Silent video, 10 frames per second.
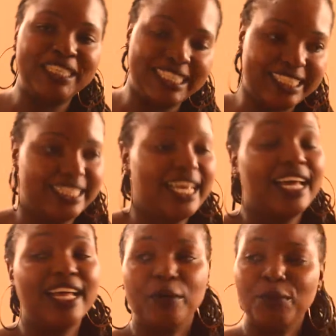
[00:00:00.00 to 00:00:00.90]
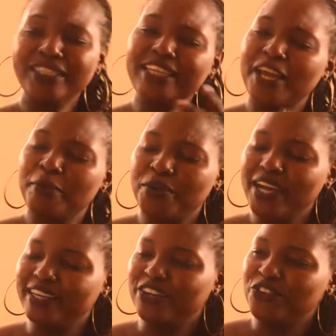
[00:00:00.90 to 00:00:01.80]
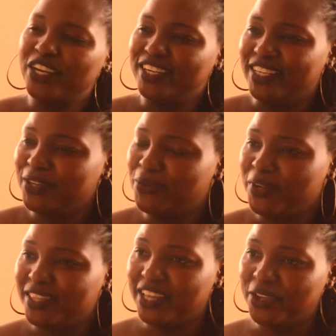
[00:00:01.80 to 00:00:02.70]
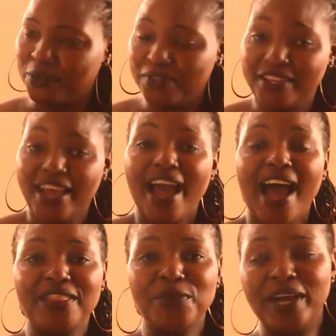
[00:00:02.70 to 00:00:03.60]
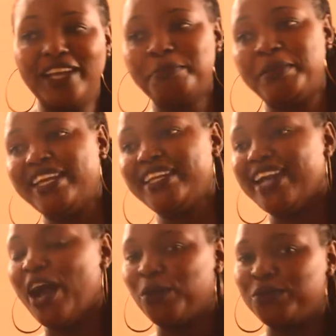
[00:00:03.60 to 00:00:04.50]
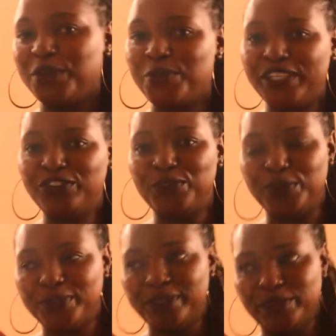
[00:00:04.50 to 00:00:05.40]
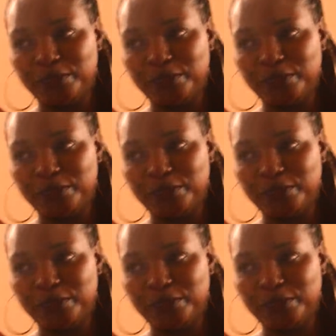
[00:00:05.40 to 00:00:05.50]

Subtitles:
please. One time we had a training with the youth, and they were explaining how they went to